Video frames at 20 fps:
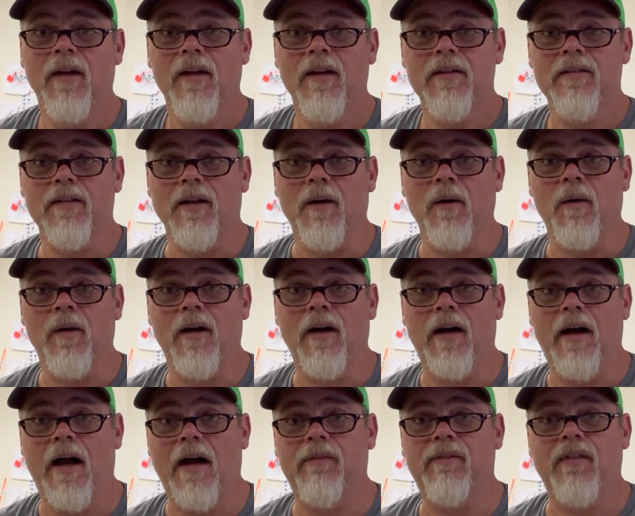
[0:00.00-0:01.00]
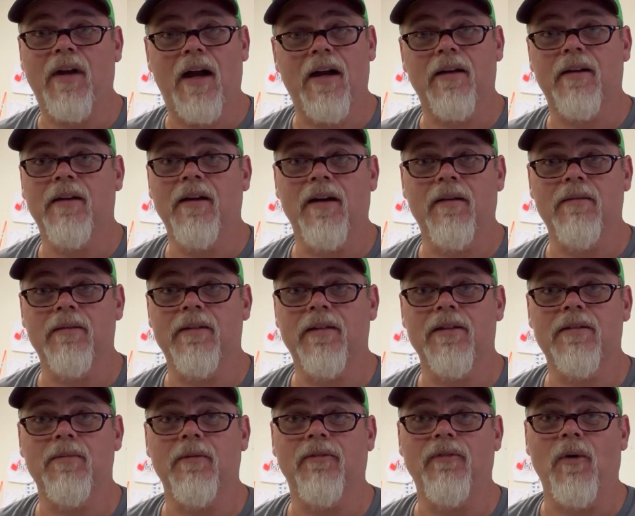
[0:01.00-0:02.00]
So I've kind of covered
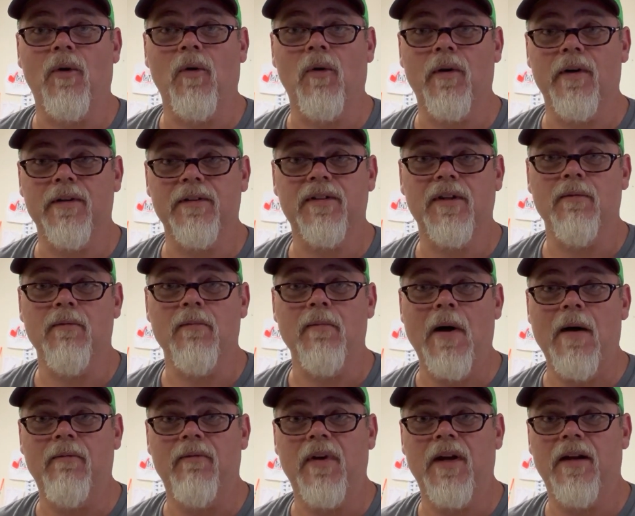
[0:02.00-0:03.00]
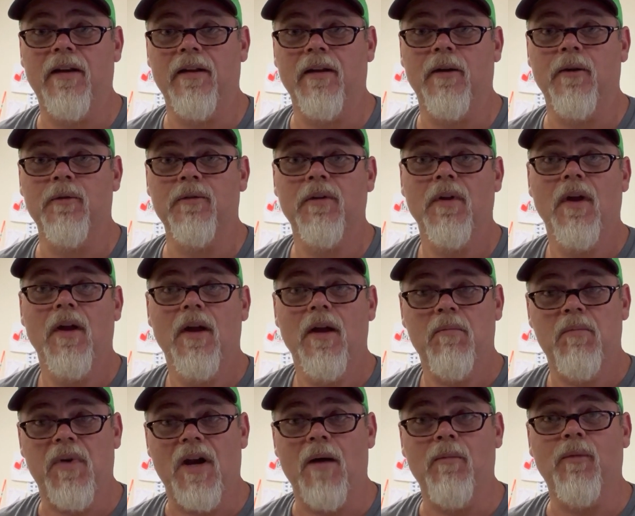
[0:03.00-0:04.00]
this before in some of my videos,
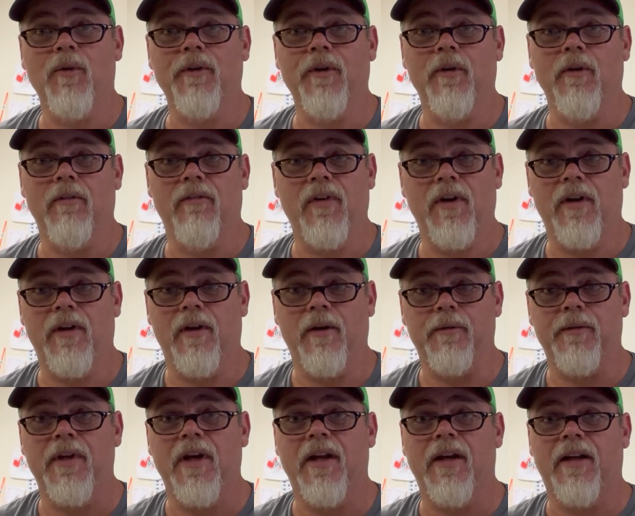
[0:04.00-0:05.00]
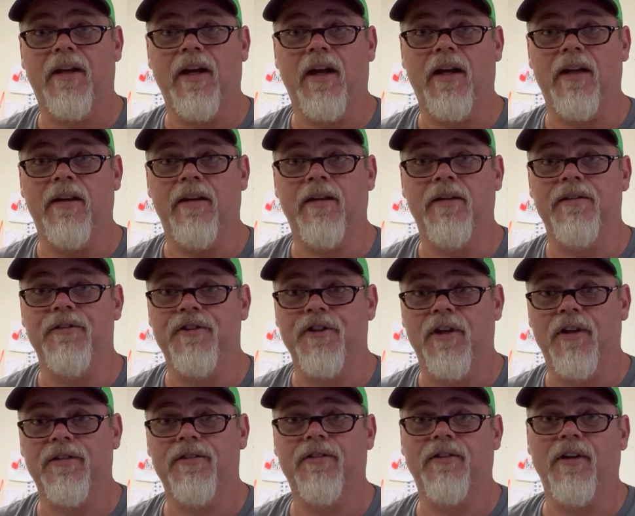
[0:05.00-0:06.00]
but I'm going to do a video dedicated
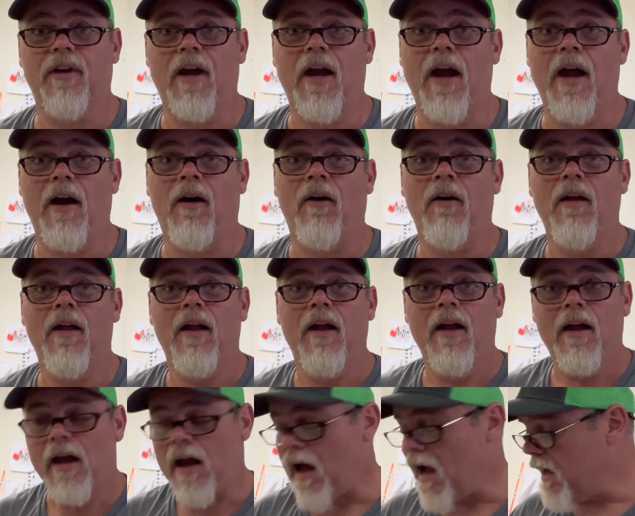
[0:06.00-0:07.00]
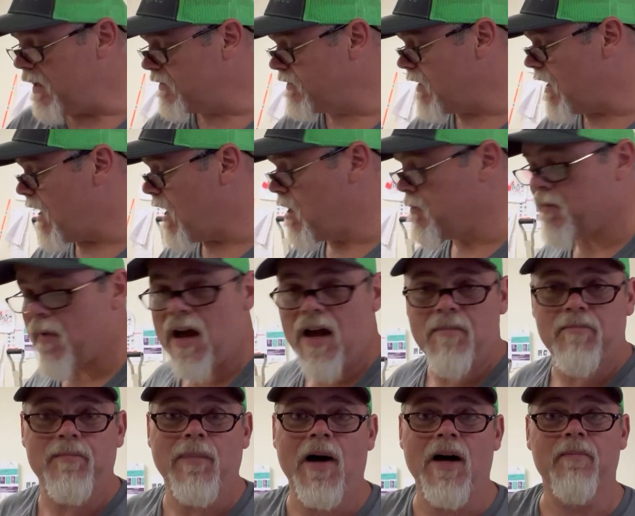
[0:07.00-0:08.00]
just to how I tie my
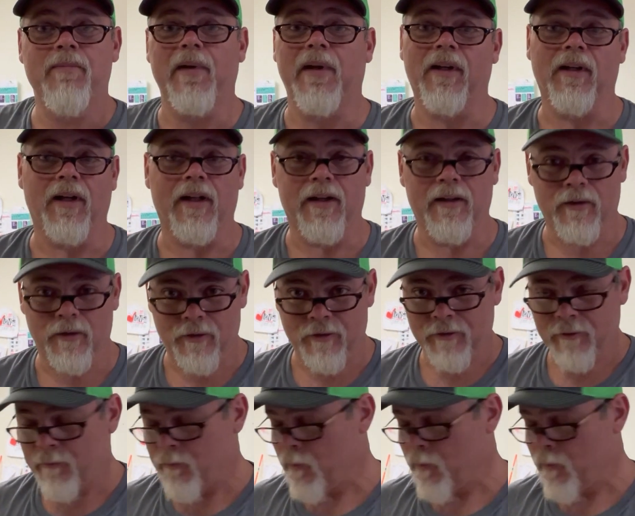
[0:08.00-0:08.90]
bumping leaders.